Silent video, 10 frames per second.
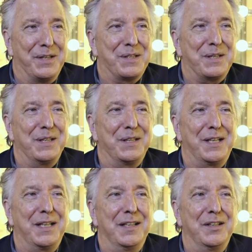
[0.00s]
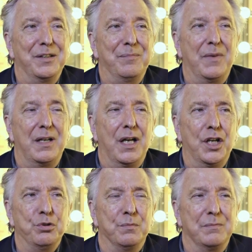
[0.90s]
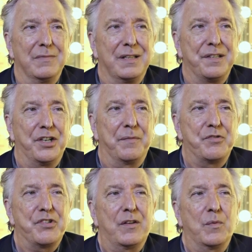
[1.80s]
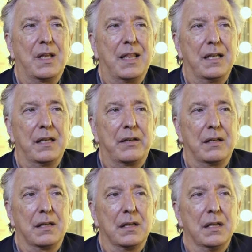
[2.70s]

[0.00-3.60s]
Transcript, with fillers: It's like my home, in terms, you say the word theatre.